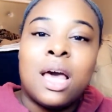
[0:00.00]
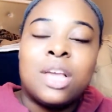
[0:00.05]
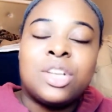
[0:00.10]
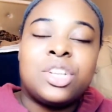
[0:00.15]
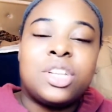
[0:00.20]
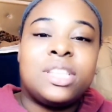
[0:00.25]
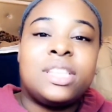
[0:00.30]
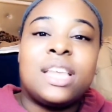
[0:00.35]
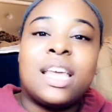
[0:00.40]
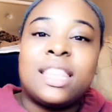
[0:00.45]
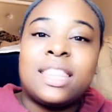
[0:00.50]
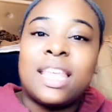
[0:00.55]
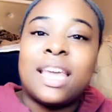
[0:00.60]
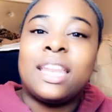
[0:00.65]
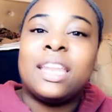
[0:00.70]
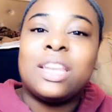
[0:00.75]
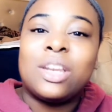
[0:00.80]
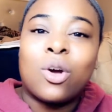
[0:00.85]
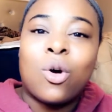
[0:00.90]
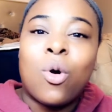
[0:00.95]
She said that
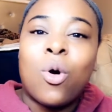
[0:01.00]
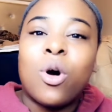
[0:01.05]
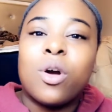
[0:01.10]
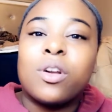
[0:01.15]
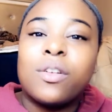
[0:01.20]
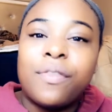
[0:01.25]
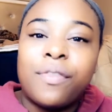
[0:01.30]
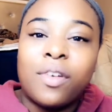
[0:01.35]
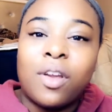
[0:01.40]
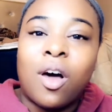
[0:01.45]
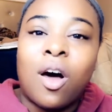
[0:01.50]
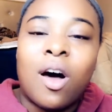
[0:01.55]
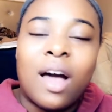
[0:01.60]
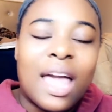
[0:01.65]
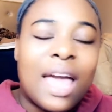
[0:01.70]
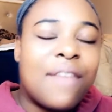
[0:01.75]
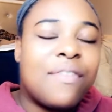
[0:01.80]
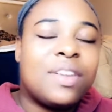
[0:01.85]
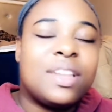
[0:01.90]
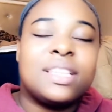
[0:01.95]
in a court of law,
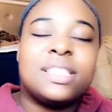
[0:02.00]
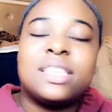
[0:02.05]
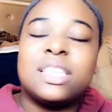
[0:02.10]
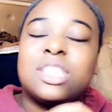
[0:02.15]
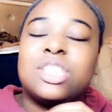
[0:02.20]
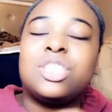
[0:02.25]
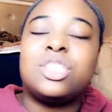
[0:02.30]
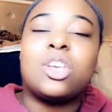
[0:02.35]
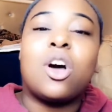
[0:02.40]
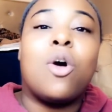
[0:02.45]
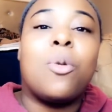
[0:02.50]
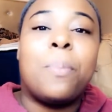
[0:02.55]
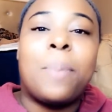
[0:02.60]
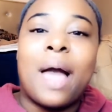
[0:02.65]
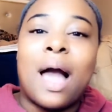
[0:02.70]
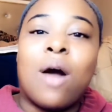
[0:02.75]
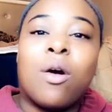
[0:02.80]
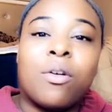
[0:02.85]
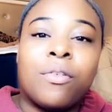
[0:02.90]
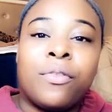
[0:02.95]
evidence is so
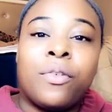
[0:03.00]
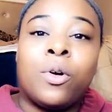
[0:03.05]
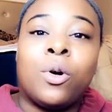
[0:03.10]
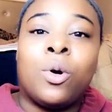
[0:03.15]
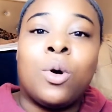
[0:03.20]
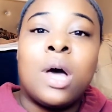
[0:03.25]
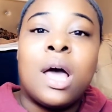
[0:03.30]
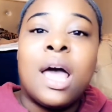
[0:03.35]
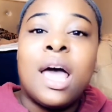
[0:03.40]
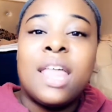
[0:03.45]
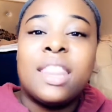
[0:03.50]
powerful